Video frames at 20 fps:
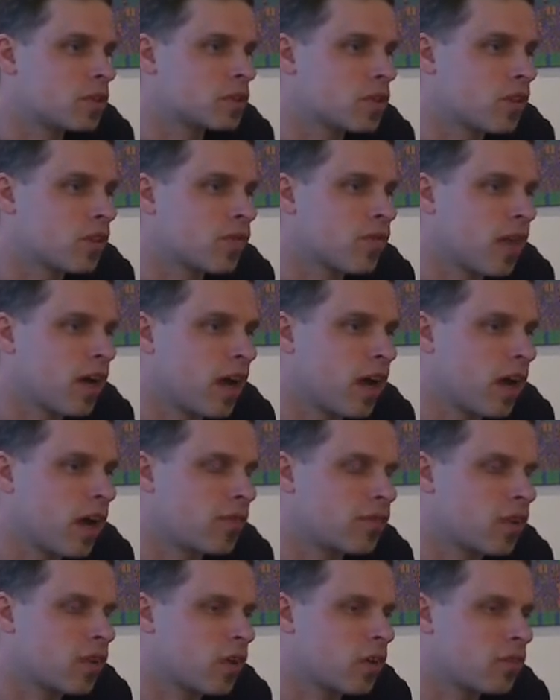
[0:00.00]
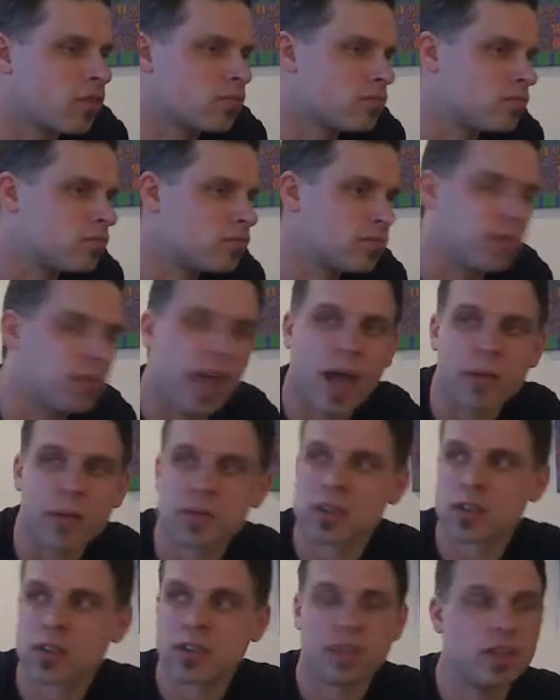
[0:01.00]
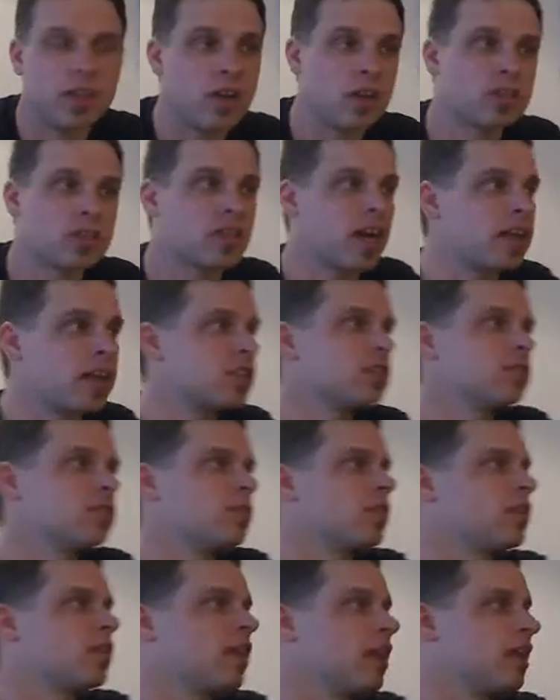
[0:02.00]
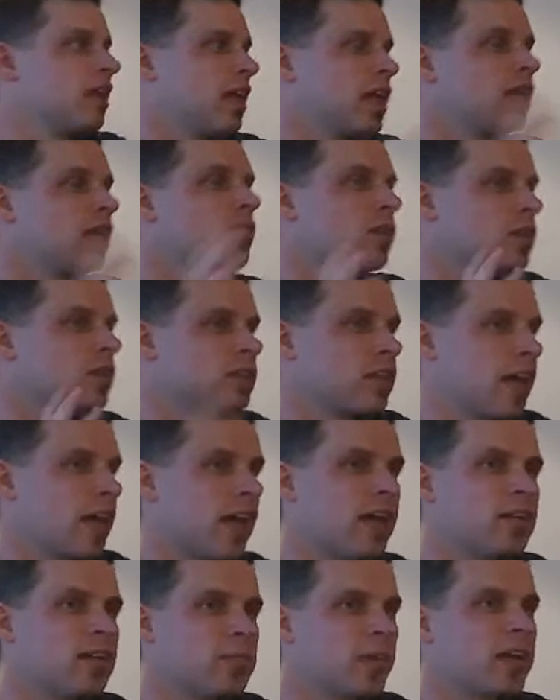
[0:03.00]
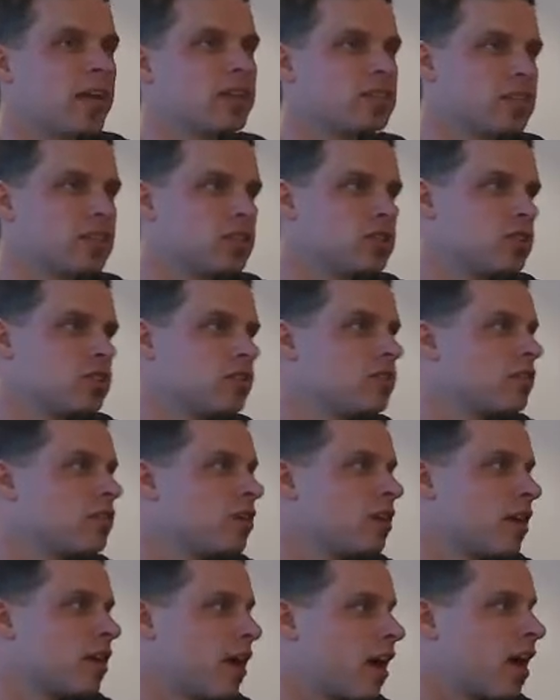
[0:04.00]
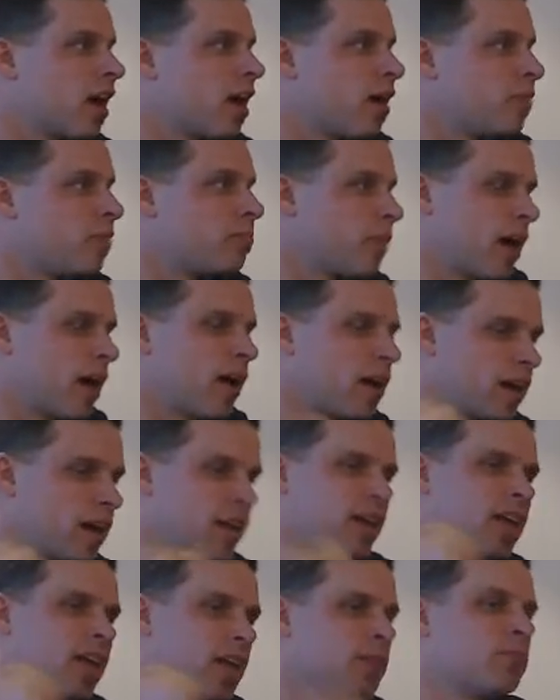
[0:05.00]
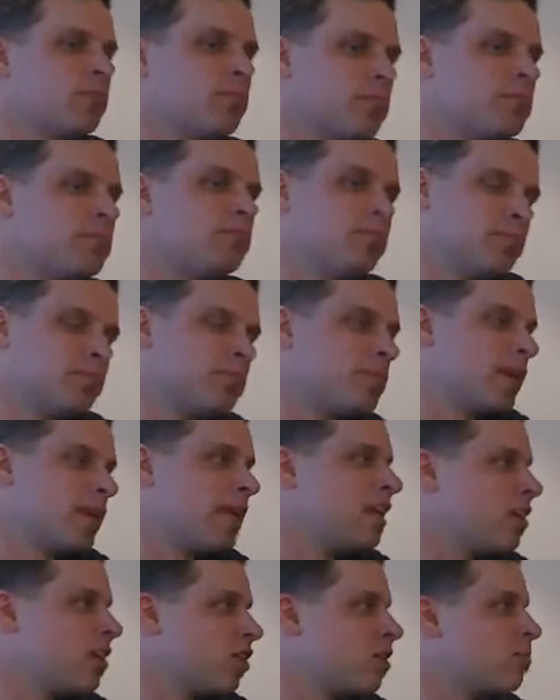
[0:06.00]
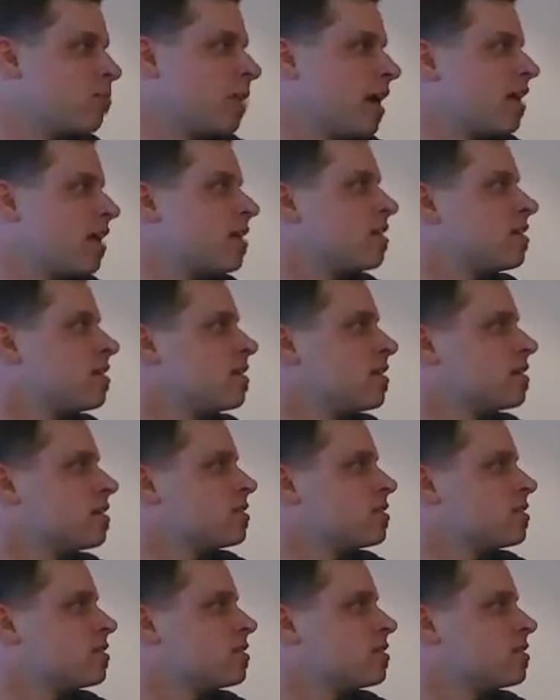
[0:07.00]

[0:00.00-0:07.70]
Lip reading: So far, I've got absolutely no traction with getting anyone to care about this issue, but I'm going to keep beating on about it